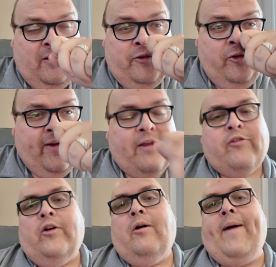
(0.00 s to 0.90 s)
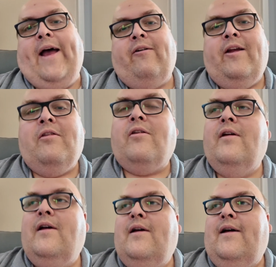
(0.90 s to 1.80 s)
two external batteries,
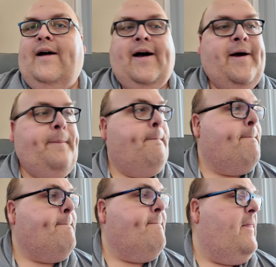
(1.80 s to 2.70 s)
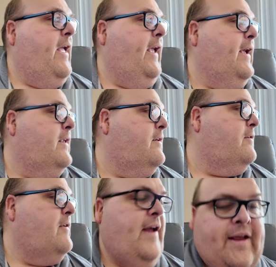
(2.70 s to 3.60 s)
and
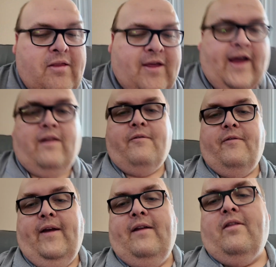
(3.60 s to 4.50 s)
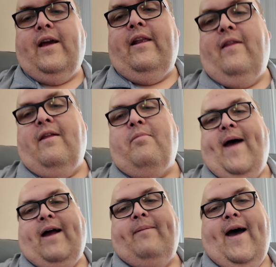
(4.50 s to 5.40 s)
inside of this
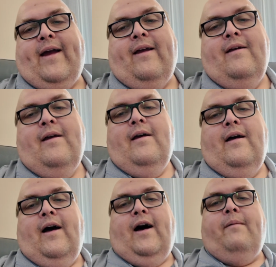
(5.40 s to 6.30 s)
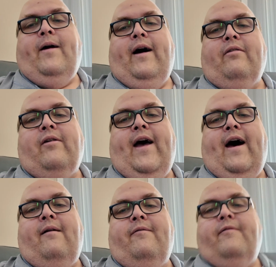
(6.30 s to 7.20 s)
backpack, I also
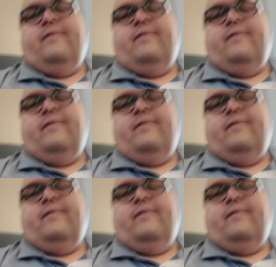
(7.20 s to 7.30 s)
have